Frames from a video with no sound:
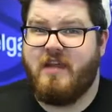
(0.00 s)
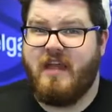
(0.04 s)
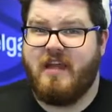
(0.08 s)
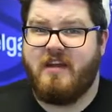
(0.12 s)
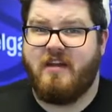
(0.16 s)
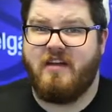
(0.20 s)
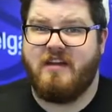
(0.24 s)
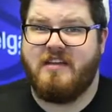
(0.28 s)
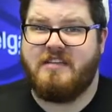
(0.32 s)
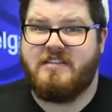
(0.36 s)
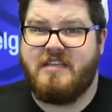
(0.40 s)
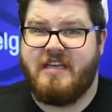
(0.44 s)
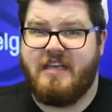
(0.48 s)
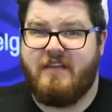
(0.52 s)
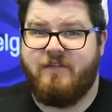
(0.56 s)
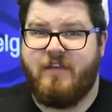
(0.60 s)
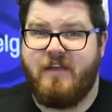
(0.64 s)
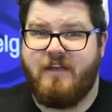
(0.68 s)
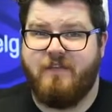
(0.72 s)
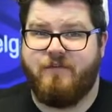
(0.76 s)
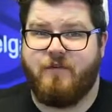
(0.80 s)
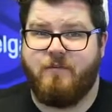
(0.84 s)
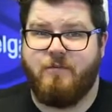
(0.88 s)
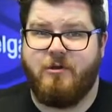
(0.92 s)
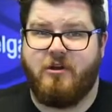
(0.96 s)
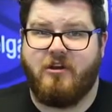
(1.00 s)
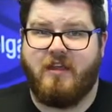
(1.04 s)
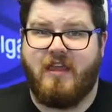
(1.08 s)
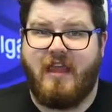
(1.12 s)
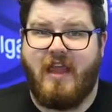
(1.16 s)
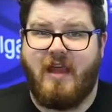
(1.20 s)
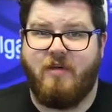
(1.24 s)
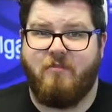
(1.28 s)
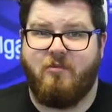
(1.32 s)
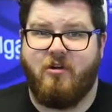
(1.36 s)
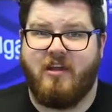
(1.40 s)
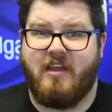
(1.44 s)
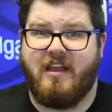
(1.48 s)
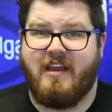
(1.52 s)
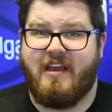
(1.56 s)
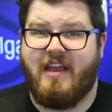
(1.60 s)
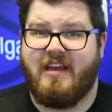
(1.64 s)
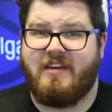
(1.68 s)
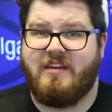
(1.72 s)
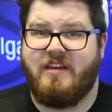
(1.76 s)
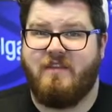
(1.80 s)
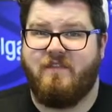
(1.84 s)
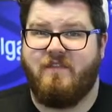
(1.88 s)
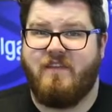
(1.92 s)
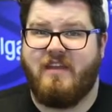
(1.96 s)
get on a TV from your camera
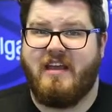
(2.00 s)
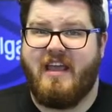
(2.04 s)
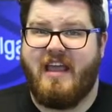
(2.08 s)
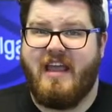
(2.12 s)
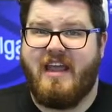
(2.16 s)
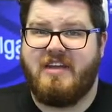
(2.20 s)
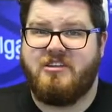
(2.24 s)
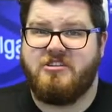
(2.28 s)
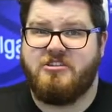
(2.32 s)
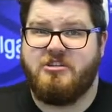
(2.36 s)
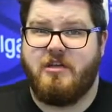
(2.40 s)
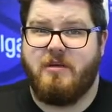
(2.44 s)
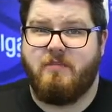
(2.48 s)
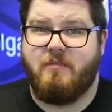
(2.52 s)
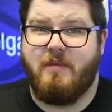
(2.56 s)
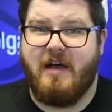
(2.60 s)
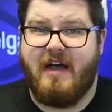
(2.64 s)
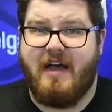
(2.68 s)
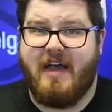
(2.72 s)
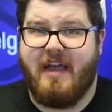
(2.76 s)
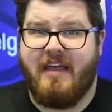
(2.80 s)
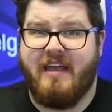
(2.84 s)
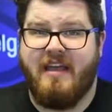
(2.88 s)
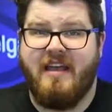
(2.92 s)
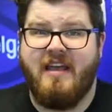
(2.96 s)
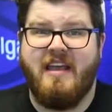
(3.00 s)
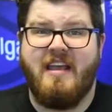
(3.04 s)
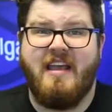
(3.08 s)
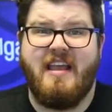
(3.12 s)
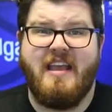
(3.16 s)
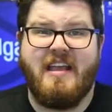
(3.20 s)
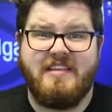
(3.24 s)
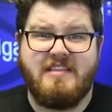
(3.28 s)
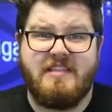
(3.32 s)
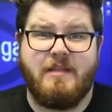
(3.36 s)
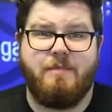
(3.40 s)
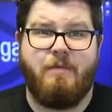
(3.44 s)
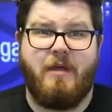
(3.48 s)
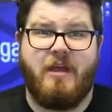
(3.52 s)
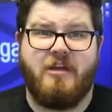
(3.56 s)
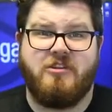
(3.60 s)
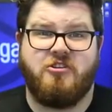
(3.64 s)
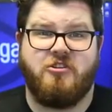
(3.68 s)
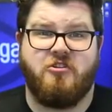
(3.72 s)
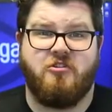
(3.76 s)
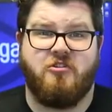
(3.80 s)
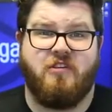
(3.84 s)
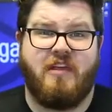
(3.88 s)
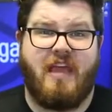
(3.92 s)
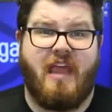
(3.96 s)
connecting via HDMI is the
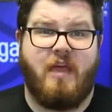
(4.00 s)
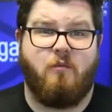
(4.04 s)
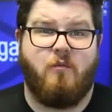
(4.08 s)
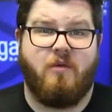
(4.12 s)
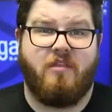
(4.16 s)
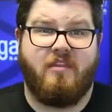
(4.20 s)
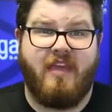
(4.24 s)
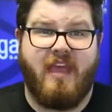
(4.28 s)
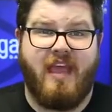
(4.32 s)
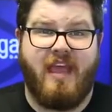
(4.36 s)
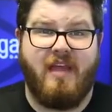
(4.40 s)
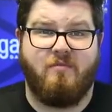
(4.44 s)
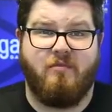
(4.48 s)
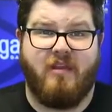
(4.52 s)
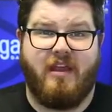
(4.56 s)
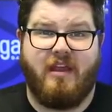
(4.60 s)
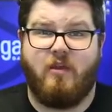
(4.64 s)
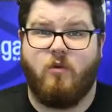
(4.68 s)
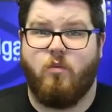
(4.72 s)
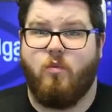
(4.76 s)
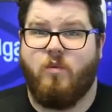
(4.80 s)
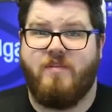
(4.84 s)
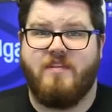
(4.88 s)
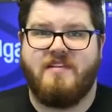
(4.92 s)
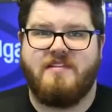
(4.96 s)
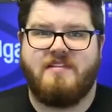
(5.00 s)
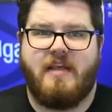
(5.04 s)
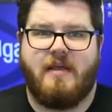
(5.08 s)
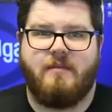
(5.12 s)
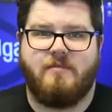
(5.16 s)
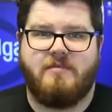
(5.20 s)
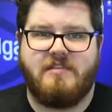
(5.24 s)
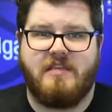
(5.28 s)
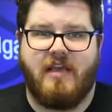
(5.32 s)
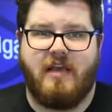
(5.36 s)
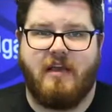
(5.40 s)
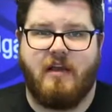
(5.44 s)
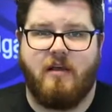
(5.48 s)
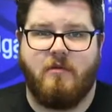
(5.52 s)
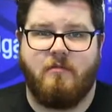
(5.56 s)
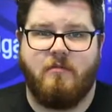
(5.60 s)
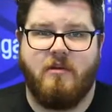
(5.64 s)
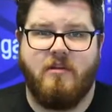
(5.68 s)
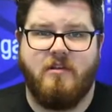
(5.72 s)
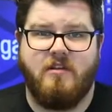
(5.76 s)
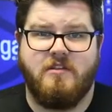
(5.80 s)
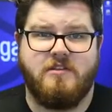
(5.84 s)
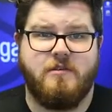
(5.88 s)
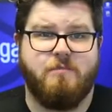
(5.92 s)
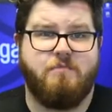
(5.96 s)
picture you'll get with CamLink with the same setup,
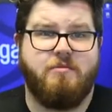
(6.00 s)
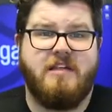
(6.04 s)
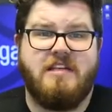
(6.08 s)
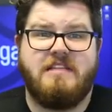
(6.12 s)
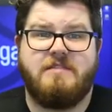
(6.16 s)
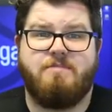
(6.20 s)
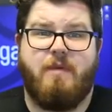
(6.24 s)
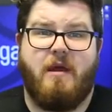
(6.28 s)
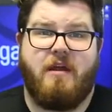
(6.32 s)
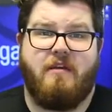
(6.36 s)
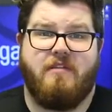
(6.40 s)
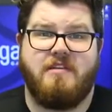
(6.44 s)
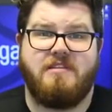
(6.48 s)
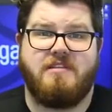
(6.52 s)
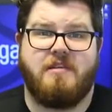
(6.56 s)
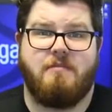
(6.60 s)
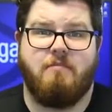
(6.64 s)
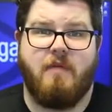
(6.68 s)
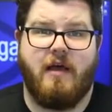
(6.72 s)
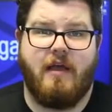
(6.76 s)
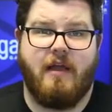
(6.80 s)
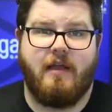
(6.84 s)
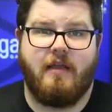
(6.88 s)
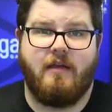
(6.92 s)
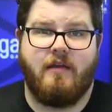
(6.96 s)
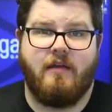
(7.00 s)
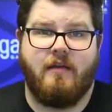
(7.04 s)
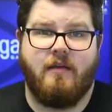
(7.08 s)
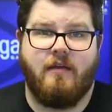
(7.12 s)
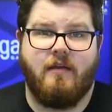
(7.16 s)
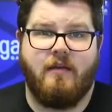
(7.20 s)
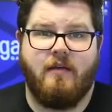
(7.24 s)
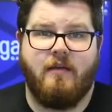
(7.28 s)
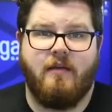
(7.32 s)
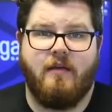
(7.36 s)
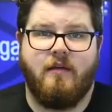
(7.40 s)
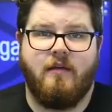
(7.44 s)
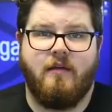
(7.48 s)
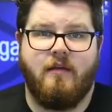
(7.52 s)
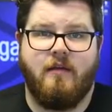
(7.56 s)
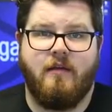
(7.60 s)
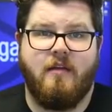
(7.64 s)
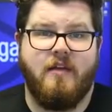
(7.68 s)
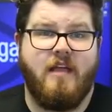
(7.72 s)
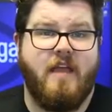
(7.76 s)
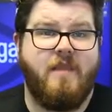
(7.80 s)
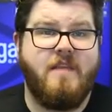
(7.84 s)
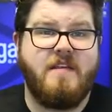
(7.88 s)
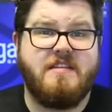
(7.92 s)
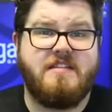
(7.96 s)
so please bear this in mind.
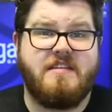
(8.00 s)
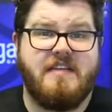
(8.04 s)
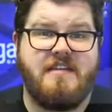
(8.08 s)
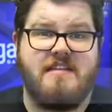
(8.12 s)
In this